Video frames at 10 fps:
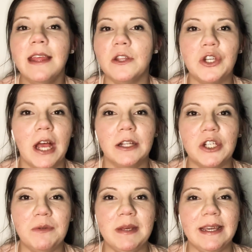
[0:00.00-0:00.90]
The
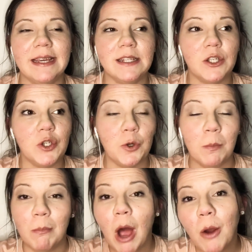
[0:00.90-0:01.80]
challenge begins
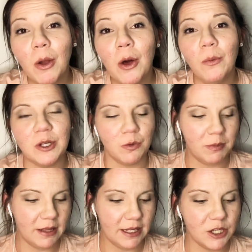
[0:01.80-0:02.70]
tomorrow, which will
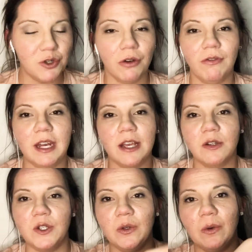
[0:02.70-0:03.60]
be the intro video
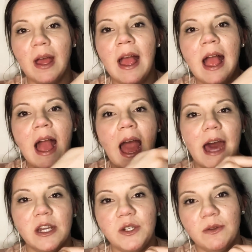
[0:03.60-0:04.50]
to how
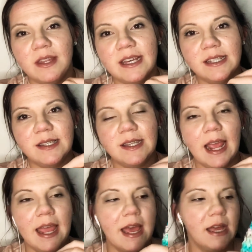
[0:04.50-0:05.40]
to do this
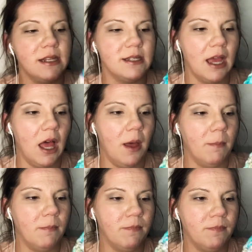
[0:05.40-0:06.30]
and
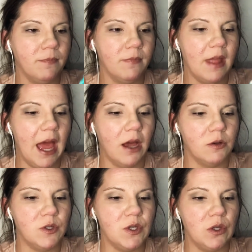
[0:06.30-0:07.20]
how
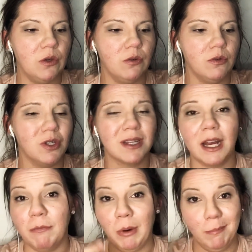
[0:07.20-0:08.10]
to just kind
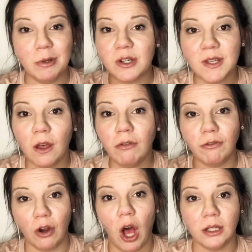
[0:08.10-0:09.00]
of prep yourself
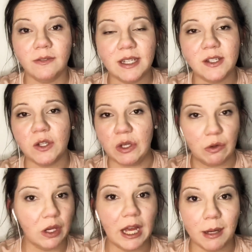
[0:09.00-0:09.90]
for all of these so you
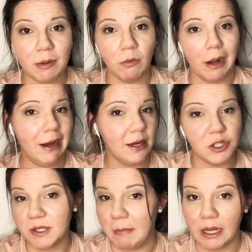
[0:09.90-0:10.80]
can kind of be ready and
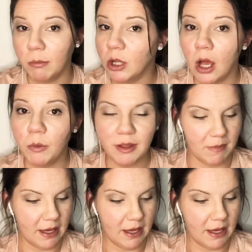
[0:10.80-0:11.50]
just make them along with me